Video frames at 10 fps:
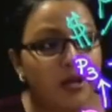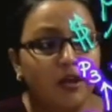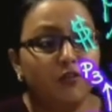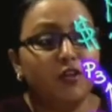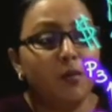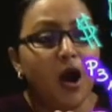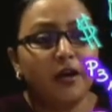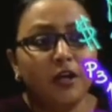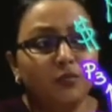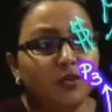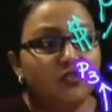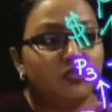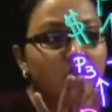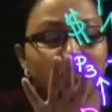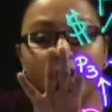If the market was
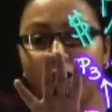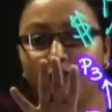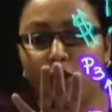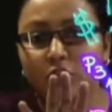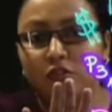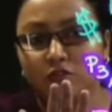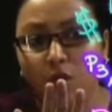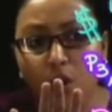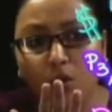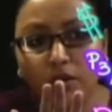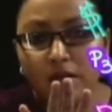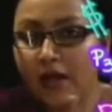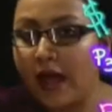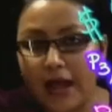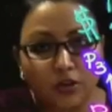just left on its own
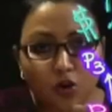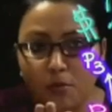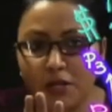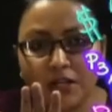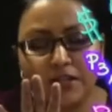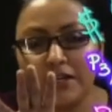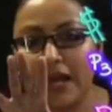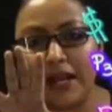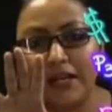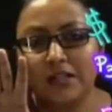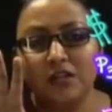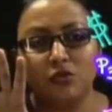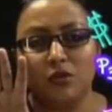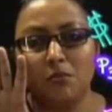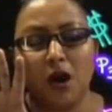and nobody did anything
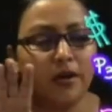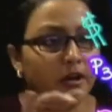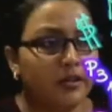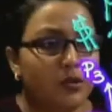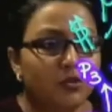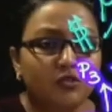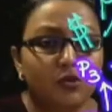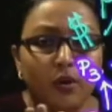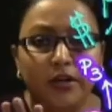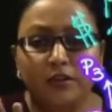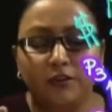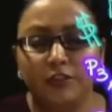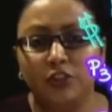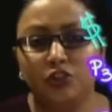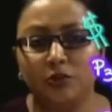to the market, there was no
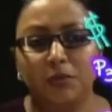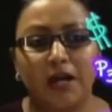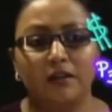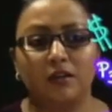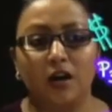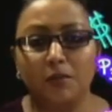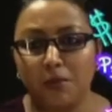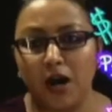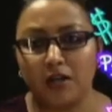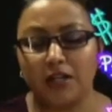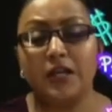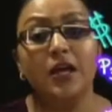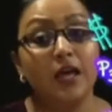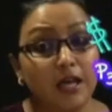intervention by a third party,